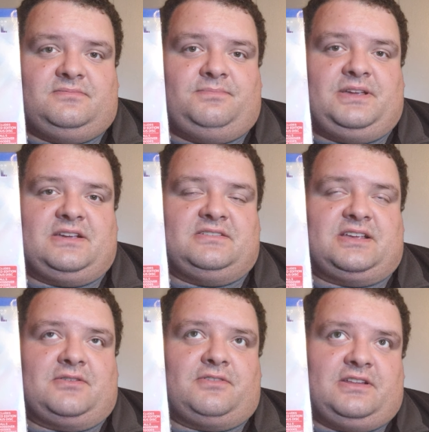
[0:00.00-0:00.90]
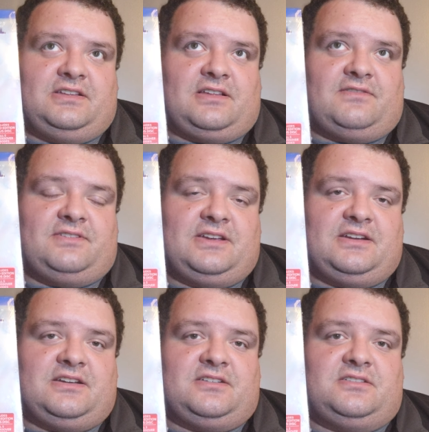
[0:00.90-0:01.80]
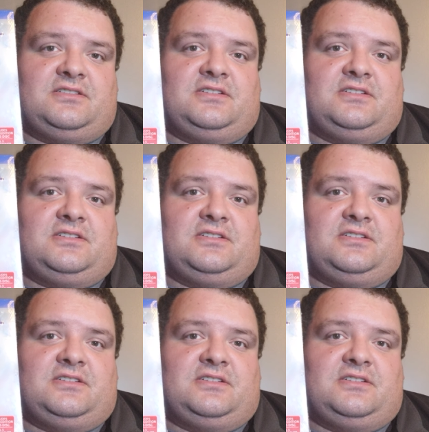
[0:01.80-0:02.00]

because I really love Lena